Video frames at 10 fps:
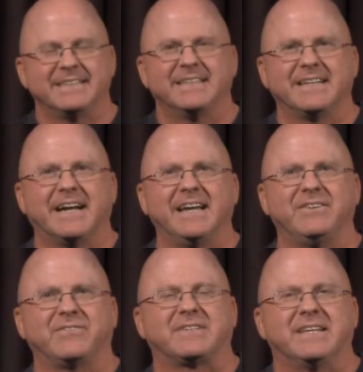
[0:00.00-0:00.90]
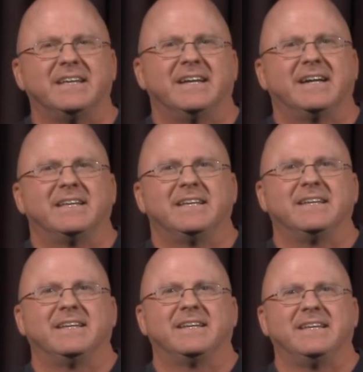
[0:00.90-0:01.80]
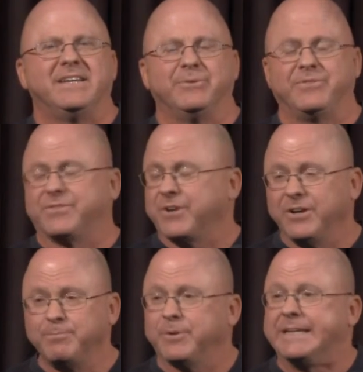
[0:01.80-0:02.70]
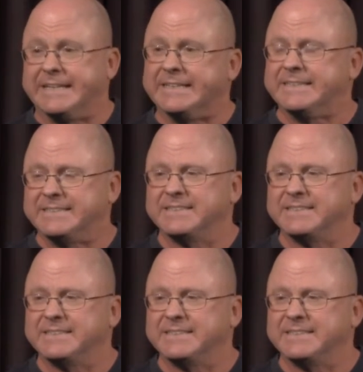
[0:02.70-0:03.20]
The guy just, it was just heartbreaking.